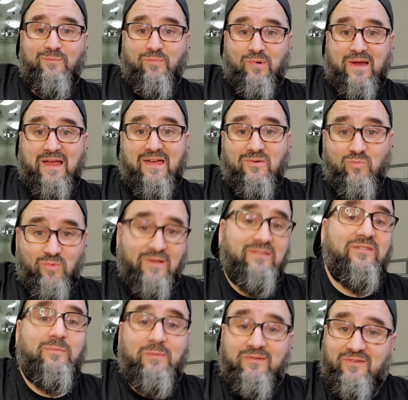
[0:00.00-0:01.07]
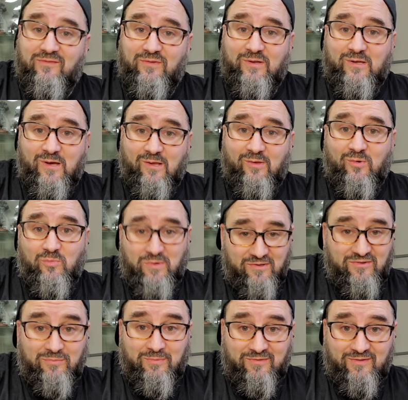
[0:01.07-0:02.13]
brand, one specific color, one
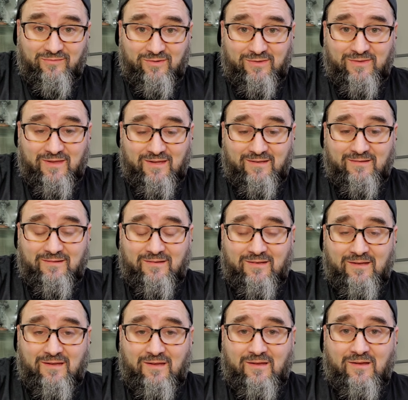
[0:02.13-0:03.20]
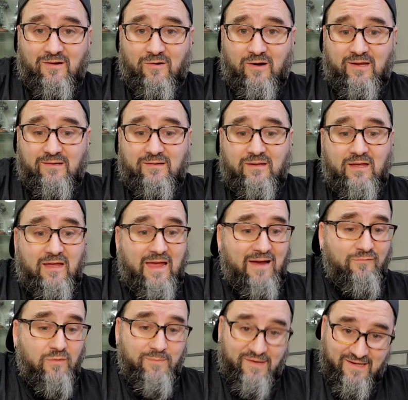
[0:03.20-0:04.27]
specific thing, all right?
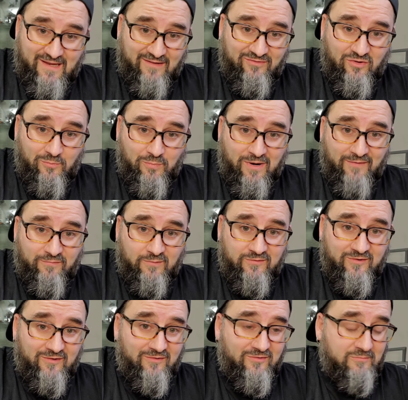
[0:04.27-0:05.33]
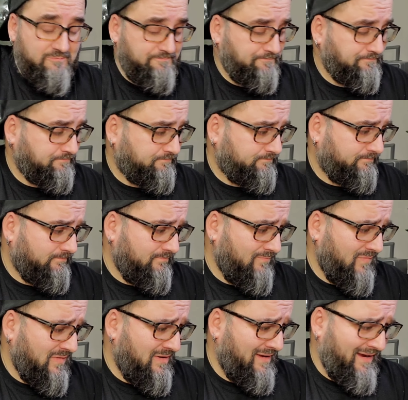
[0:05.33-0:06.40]
Everybody has their preferences.
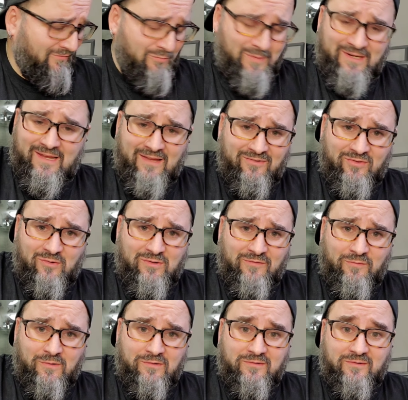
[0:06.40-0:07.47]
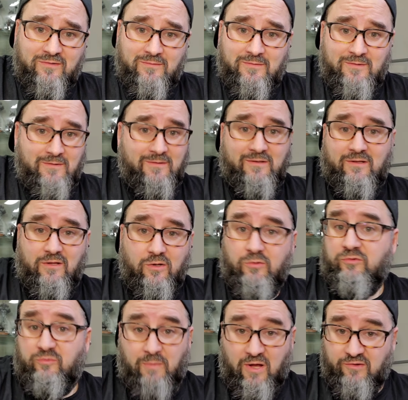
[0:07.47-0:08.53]
Everybody has their different,
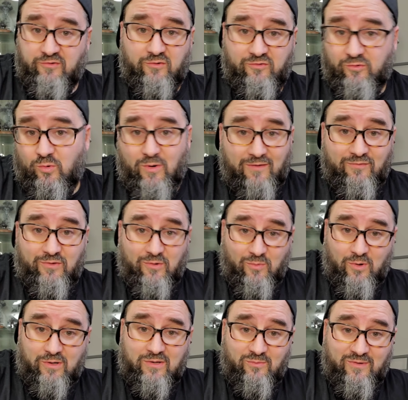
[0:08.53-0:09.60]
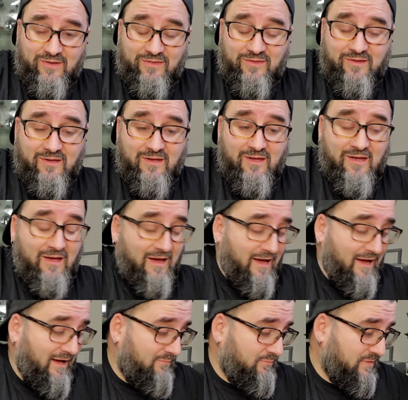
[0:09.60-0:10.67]
sponsors or whoever they're working with.
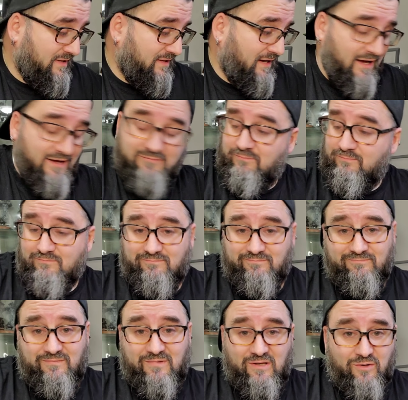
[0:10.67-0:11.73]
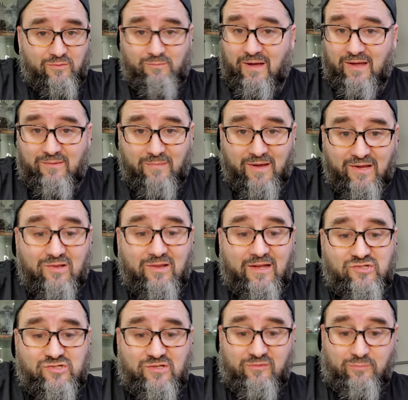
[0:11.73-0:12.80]
My
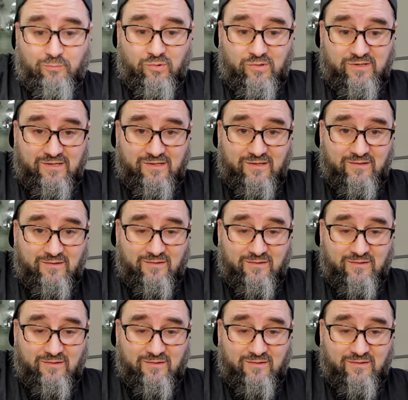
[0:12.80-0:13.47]
collection is pretty